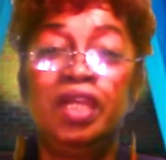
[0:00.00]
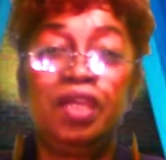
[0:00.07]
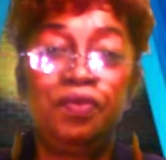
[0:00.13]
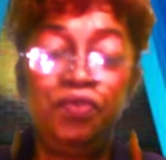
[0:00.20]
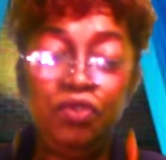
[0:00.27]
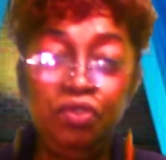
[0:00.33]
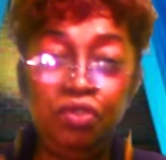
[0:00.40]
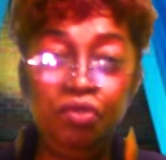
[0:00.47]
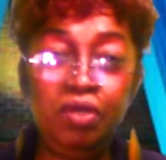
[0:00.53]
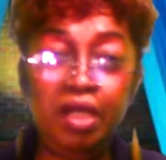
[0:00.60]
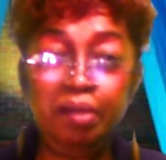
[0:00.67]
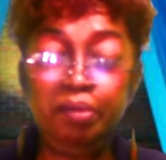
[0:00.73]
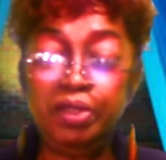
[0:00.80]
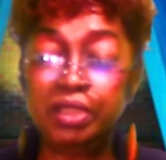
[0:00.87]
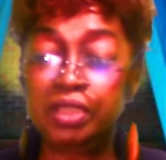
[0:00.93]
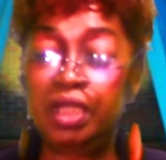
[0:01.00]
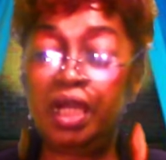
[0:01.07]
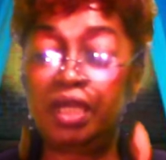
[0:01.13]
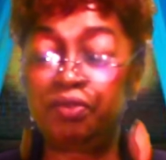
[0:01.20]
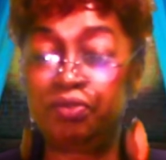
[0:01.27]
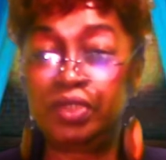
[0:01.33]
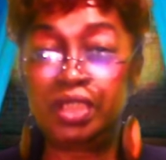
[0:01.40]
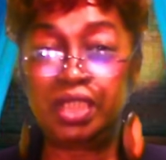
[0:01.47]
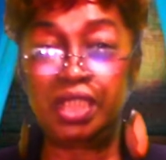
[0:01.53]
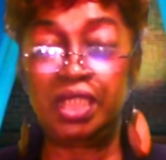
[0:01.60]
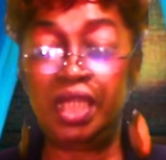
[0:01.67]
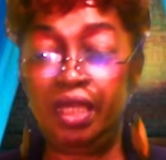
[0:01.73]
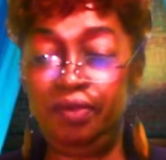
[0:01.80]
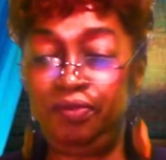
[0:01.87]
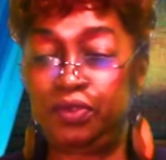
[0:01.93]
If you knew how much God really
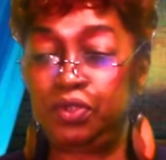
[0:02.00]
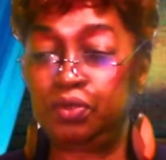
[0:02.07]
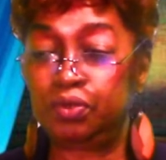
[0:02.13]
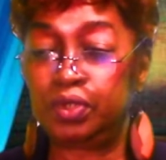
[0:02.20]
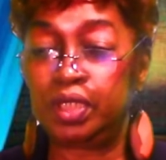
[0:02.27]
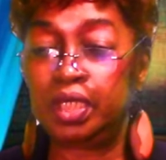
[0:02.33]
loves you,